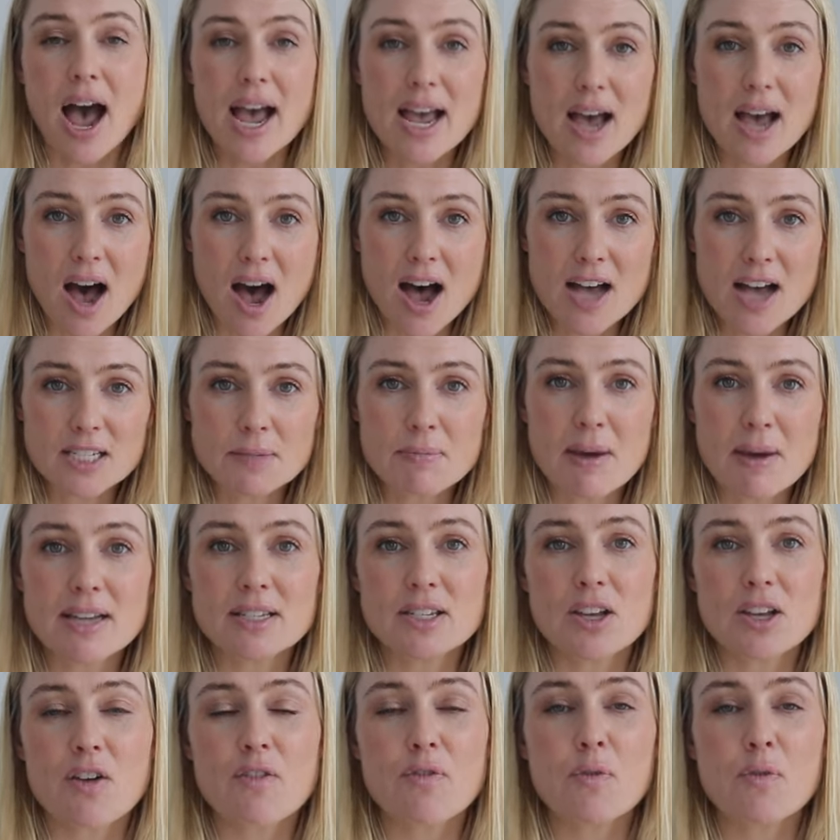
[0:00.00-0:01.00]
I ask
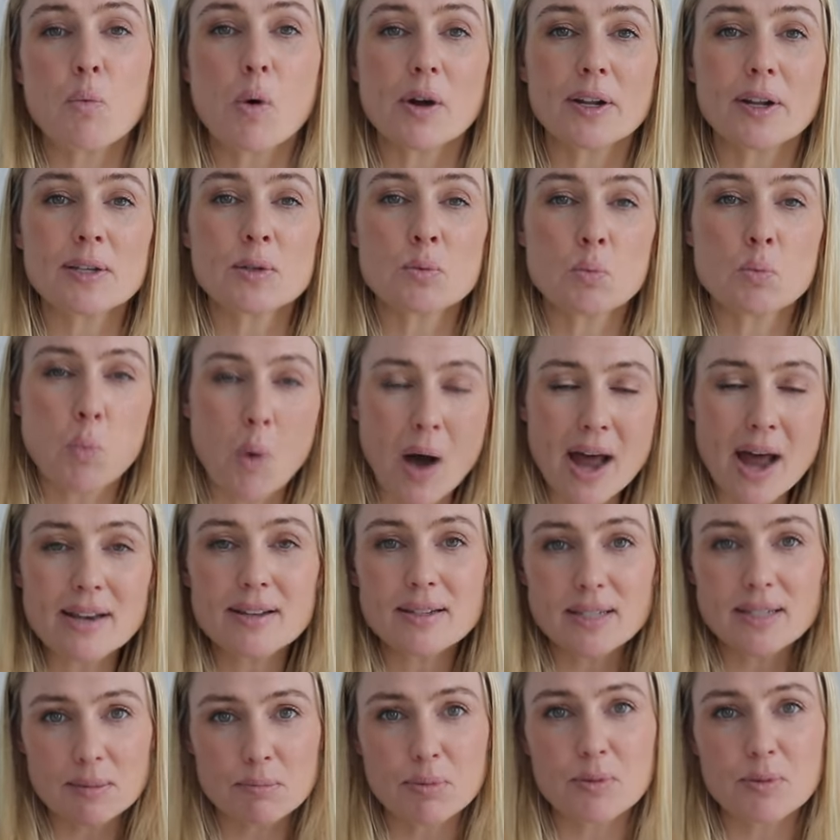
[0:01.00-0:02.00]
myself, what is
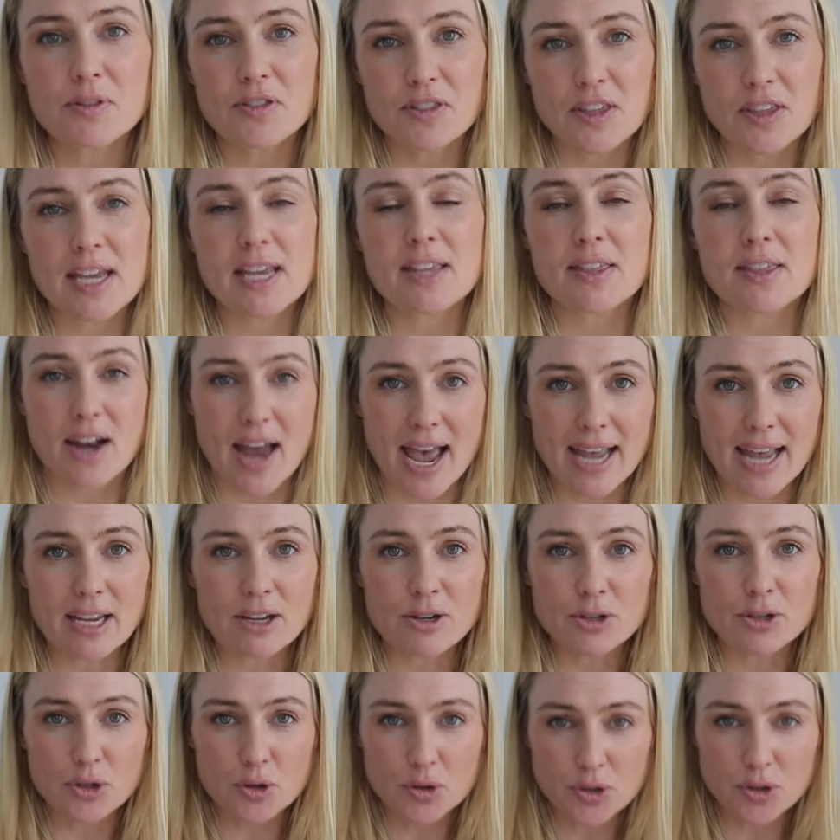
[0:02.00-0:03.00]
one simple thing that I
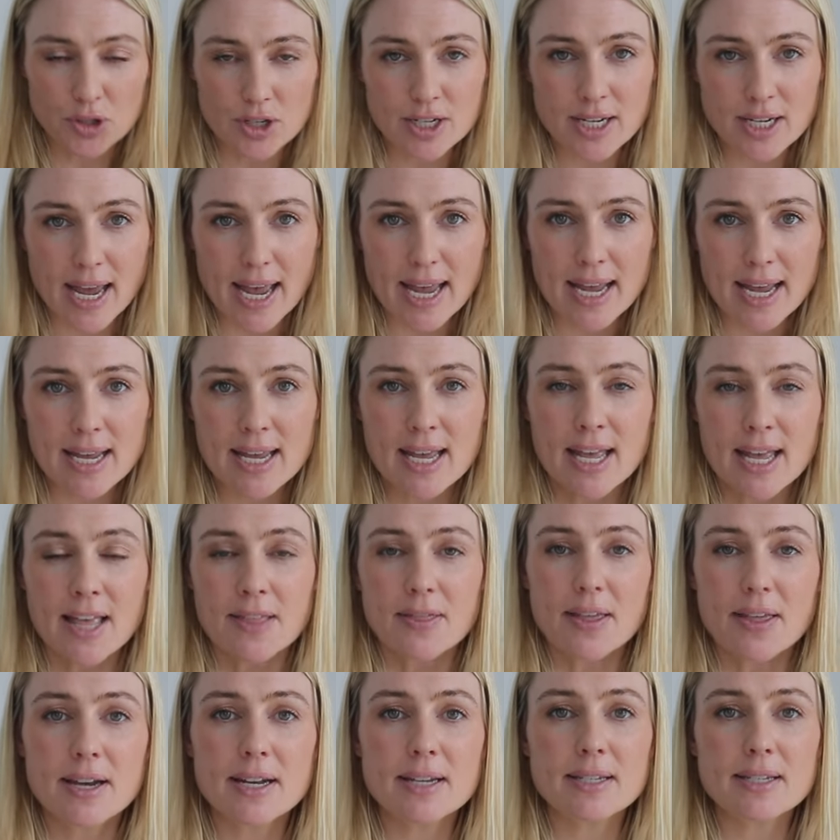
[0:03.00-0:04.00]
can do today
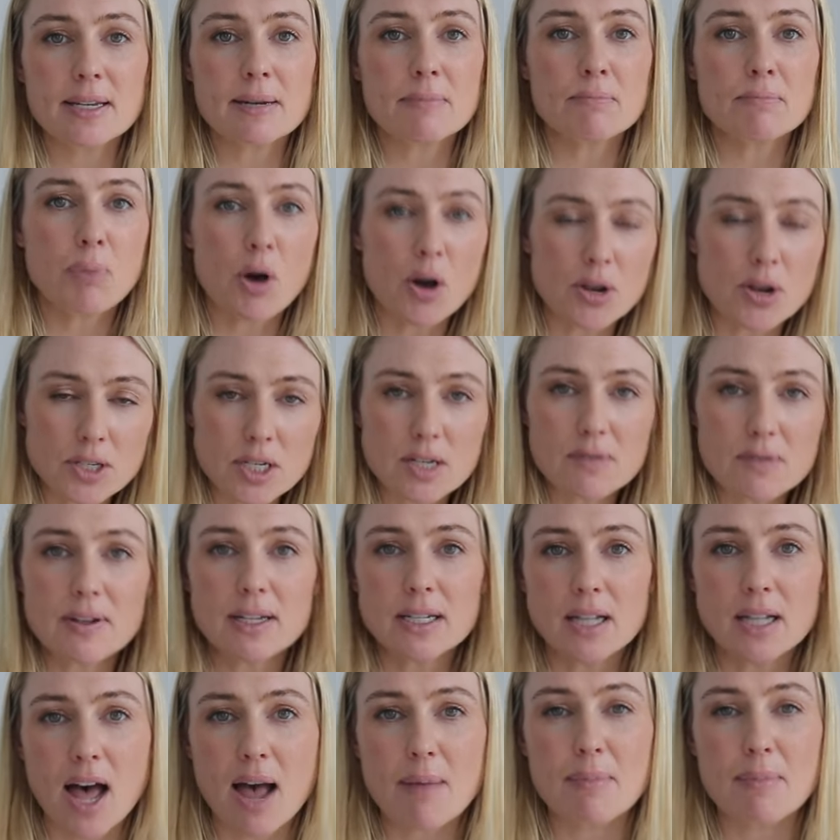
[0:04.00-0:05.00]
that is in positive
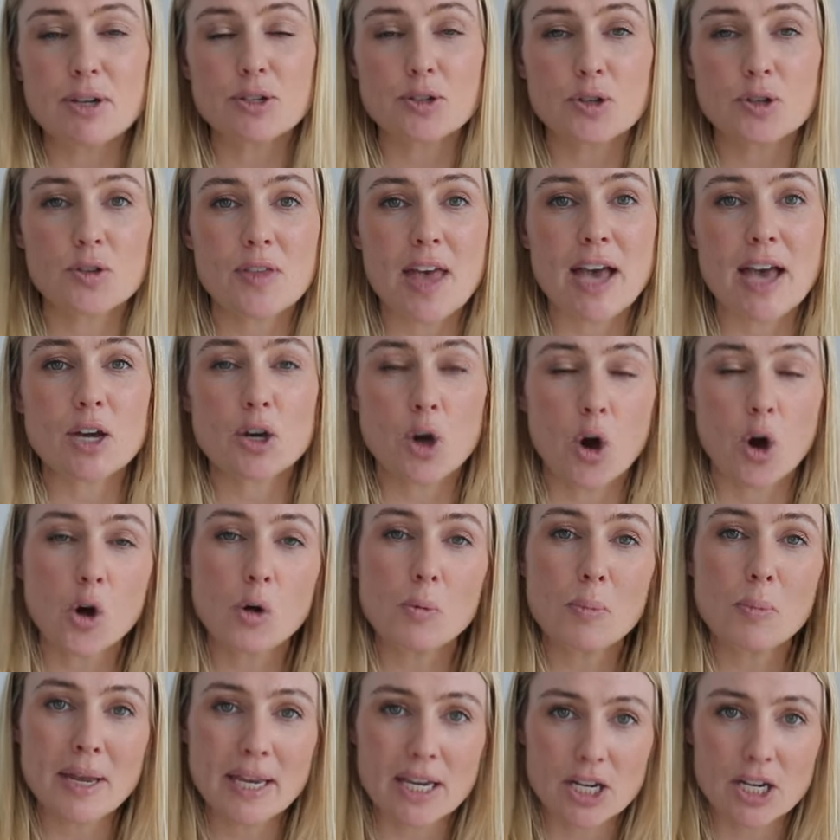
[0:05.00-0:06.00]
alignment to that
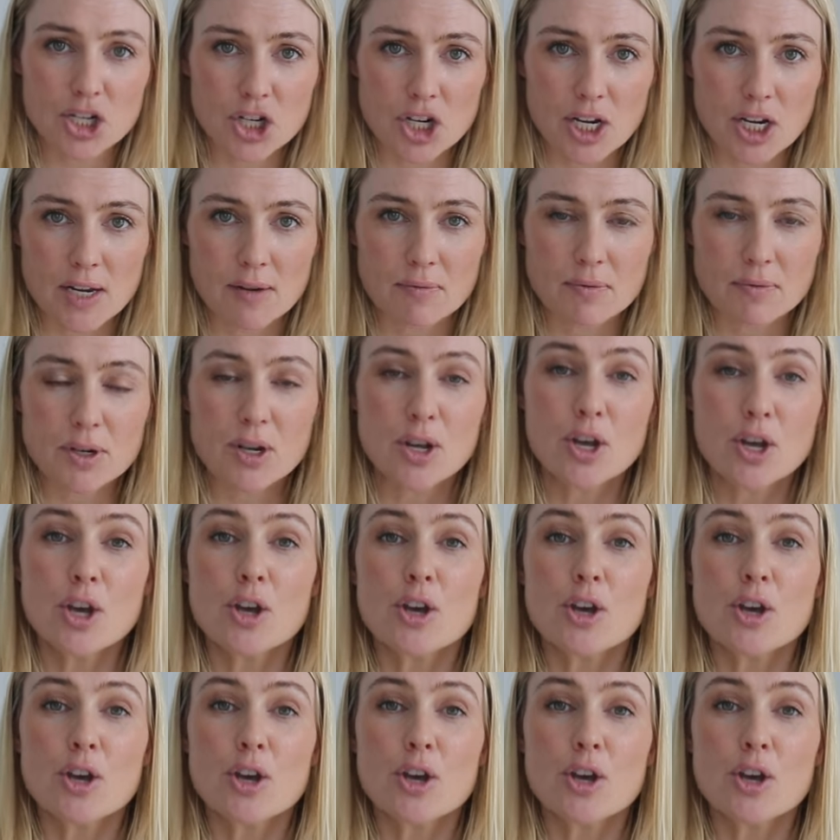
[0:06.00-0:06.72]
goal being achieved?